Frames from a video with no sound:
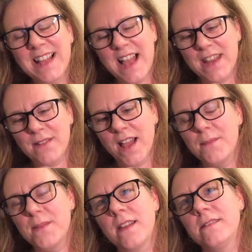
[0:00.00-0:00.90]
Anyway,
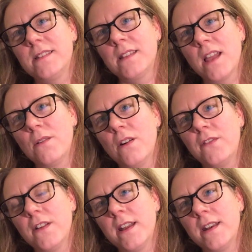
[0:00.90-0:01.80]
I'm going to go
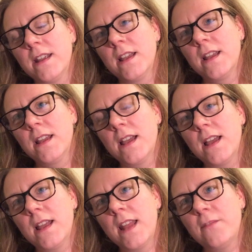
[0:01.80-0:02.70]
off and
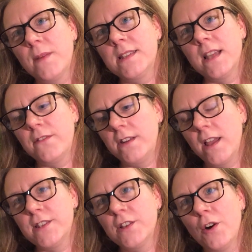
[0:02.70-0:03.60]
have myself a
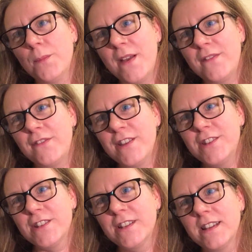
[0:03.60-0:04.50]
nice hot
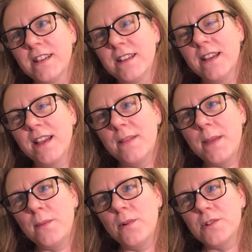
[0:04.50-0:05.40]
beverage and
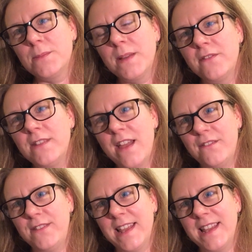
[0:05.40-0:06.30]
maybe watch a bit of
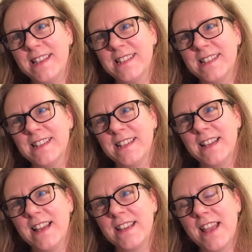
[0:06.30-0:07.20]
Netflix
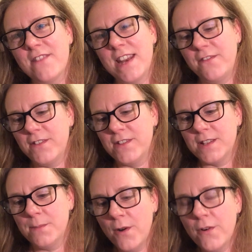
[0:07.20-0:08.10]
and get ready for
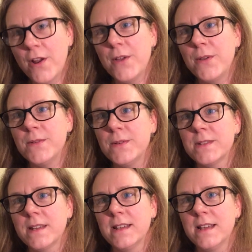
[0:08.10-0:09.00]
tomorrow's